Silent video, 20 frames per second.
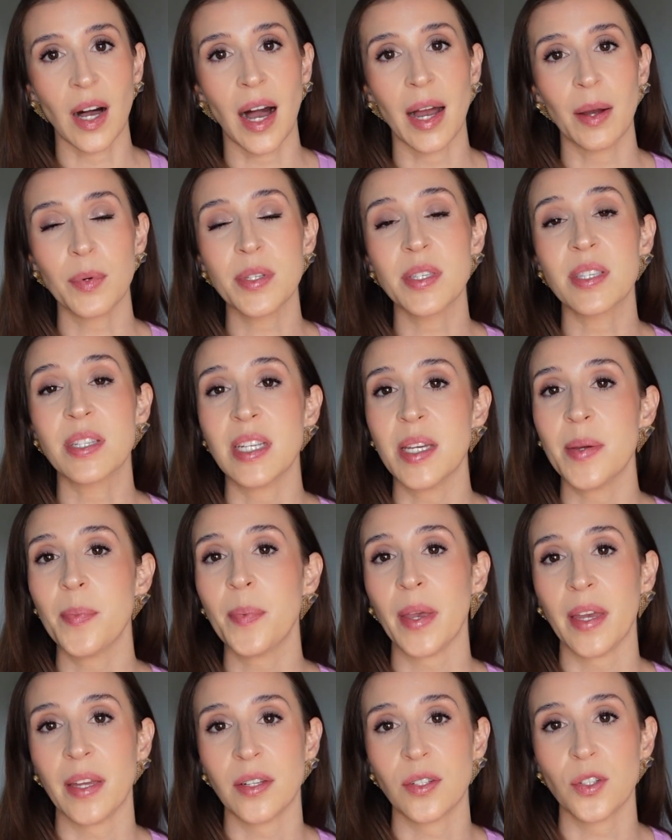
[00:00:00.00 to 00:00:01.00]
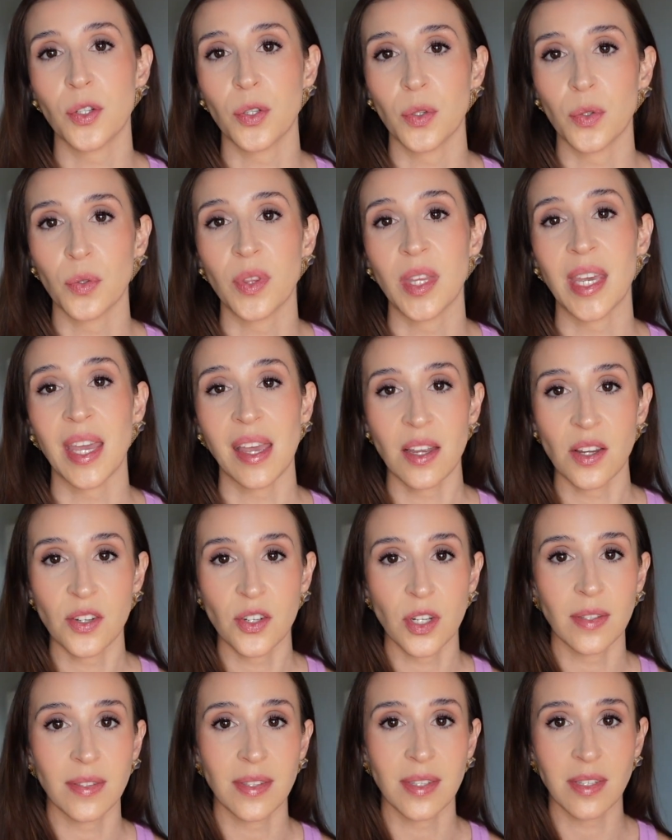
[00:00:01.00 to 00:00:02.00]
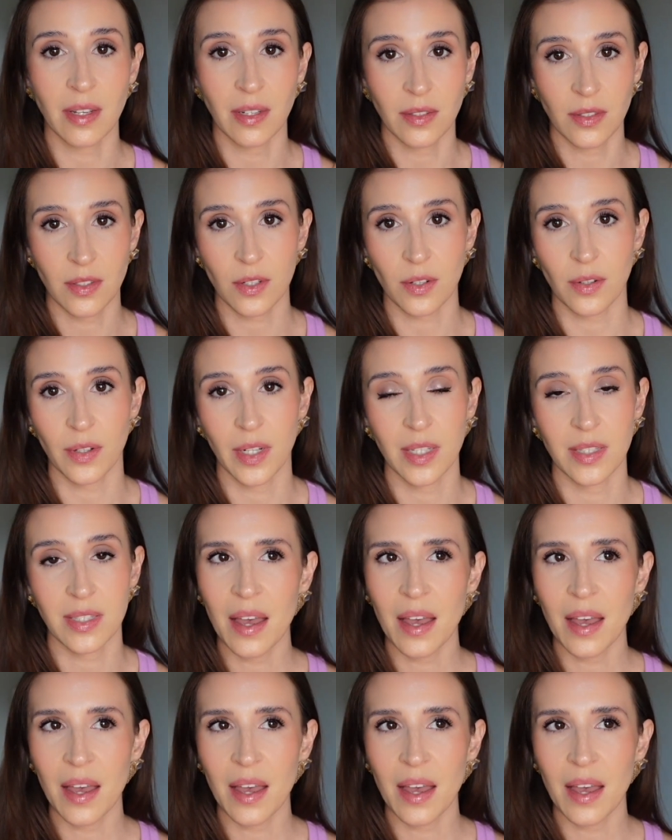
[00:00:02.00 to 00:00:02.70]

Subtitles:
I was deep into the Asian sunscreen.